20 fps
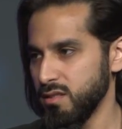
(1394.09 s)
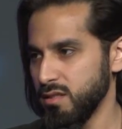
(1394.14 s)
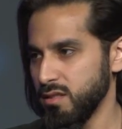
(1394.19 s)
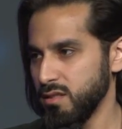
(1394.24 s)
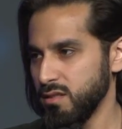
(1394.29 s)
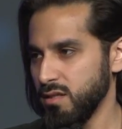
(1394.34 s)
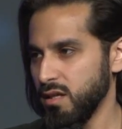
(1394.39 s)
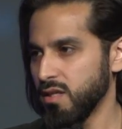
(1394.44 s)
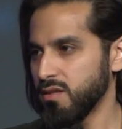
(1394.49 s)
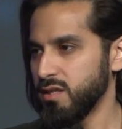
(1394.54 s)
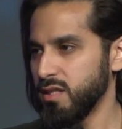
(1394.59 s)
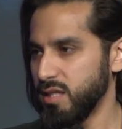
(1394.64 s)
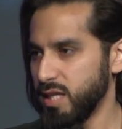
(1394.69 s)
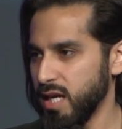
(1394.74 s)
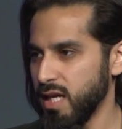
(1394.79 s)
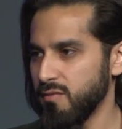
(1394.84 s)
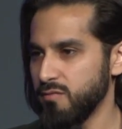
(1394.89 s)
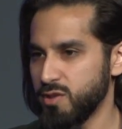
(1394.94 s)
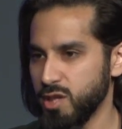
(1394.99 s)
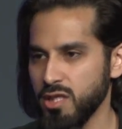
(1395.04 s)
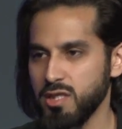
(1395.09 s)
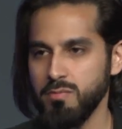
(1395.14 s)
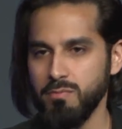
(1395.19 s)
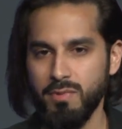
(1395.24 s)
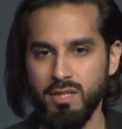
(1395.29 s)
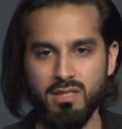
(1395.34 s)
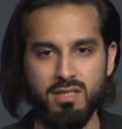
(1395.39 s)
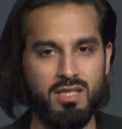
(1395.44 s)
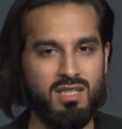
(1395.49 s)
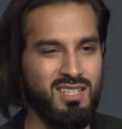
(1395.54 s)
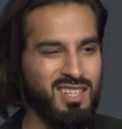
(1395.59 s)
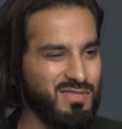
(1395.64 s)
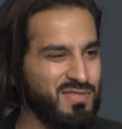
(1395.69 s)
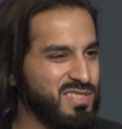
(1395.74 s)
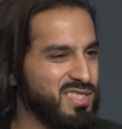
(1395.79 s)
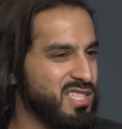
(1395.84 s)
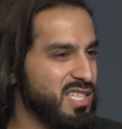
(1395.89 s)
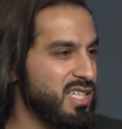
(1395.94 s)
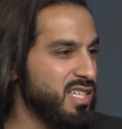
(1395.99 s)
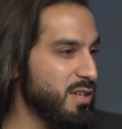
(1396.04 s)
on the day of judgment.
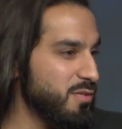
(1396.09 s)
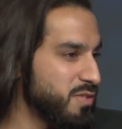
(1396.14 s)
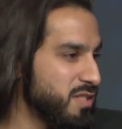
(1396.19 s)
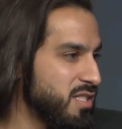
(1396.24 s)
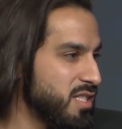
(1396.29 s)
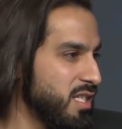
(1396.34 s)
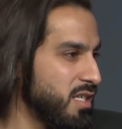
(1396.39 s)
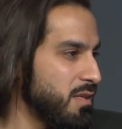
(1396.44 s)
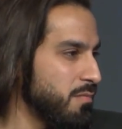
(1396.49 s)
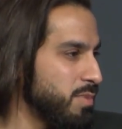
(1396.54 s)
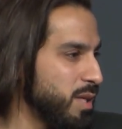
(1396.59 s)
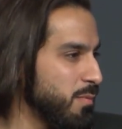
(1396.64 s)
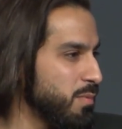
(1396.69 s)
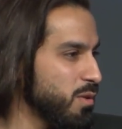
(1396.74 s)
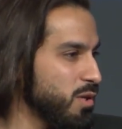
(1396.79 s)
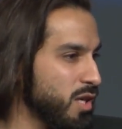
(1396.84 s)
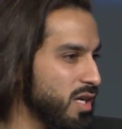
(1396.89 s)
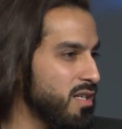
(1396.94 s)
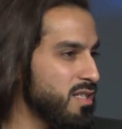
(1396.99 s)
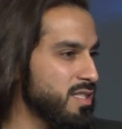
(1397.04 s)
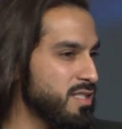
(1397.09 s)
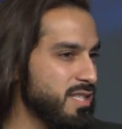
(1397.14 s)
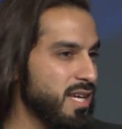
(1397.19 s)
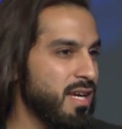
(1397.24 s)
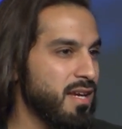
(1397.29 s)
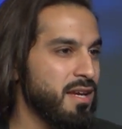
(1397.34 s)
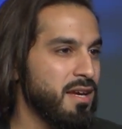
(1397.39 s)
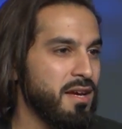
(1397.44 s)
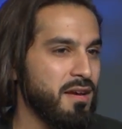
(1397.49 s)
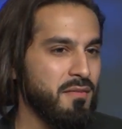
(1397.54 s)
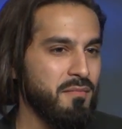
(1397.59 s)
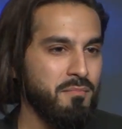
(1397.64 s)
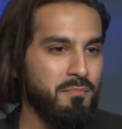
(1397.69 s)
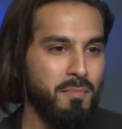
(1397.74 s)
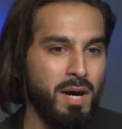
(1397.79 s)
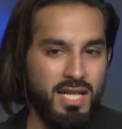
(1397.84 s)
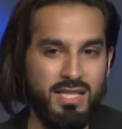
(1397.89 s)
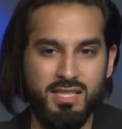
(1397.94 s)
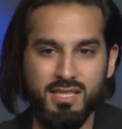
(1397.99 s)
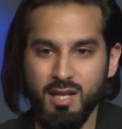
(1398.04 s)
Nafsi, nafsi. People are going to say,
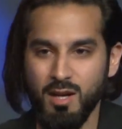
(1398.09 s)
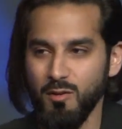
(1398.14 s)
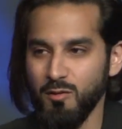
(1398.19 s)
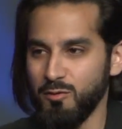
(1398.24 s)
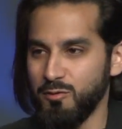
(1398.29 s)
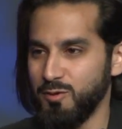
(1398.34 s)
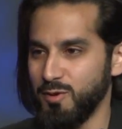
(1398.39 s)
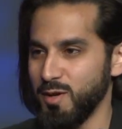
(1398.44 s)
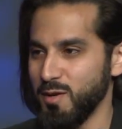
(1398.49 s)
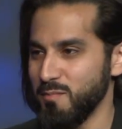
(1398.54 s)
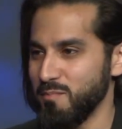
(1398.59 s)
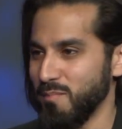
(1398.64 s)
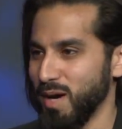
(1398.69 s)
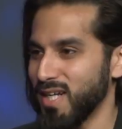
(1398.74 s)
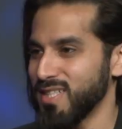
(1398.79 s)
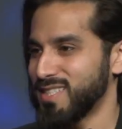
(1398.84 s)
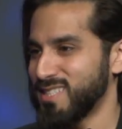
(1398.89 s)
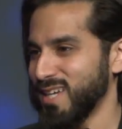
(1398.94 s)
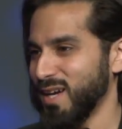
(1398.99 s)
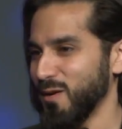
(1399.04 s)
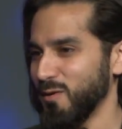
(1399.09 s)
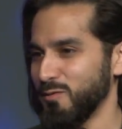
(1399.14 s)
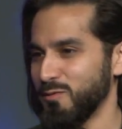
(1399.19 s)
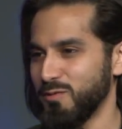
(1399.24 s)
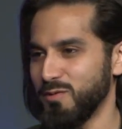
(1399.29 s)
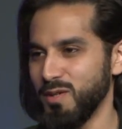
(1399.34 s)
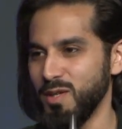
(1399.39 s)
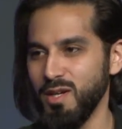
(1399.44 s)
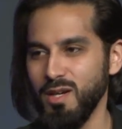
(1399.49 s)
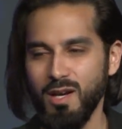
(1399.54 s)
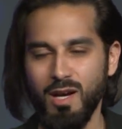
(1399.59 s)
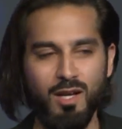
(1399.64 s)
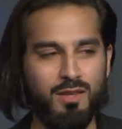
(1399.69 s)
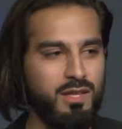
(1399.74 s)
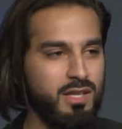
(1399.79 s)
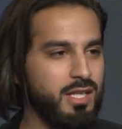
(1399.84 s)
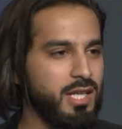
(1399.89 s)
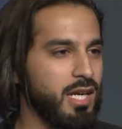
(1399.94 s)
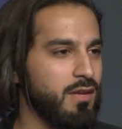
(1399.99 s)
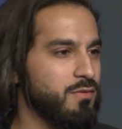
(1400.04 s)
myself, myself, on
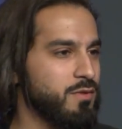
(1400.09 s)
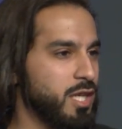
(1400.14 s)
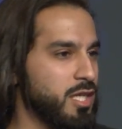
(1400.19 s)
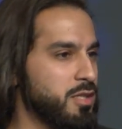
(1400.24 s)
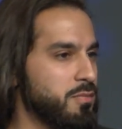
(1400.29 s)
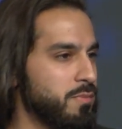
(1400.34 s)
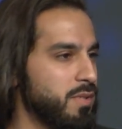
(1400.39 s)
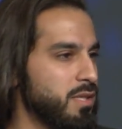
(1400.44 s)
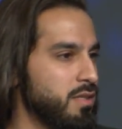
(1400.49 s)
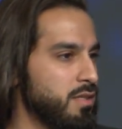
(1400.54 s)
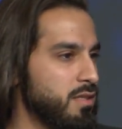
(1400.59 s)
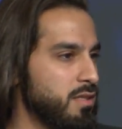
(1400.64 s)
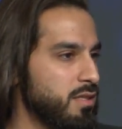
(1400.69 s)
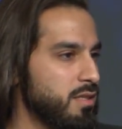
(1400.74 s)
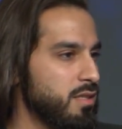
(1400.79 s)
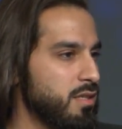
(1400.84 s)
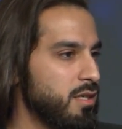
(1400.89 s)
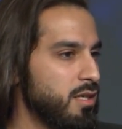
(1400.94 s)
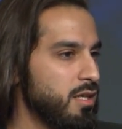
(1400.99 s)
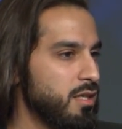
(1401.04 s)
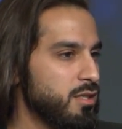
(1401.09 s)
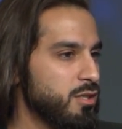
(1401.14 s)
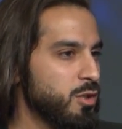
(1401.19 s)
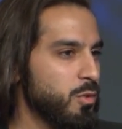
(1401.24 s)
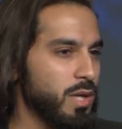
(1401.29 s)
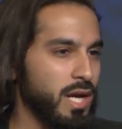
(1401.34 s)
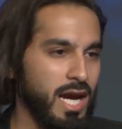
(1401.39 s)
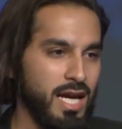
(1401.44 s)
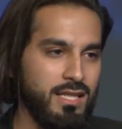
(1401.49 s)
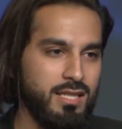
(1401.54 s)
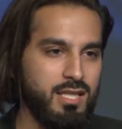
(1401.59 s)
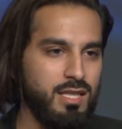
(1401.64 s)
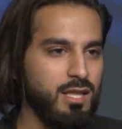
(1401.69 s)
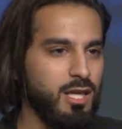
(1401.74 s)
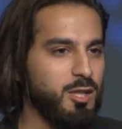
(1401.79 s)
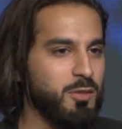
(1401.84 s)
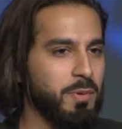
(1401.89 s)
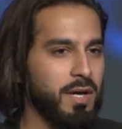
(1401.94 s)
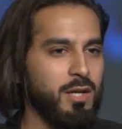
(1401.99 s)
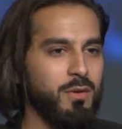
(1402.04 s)
the day of judgment. So we ask Allah
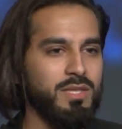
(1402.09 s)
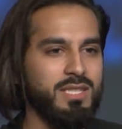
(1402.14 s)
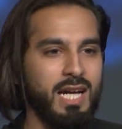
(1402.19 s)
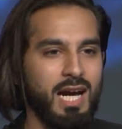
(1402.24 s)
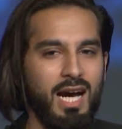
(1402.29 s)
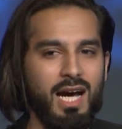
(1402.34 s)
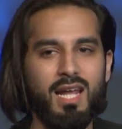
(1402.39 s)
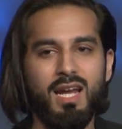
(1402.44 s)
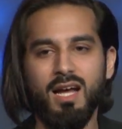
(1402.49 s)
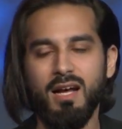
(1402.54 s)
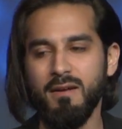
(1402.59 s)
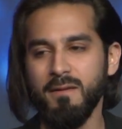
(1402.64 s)
subhanahu wa ta'ala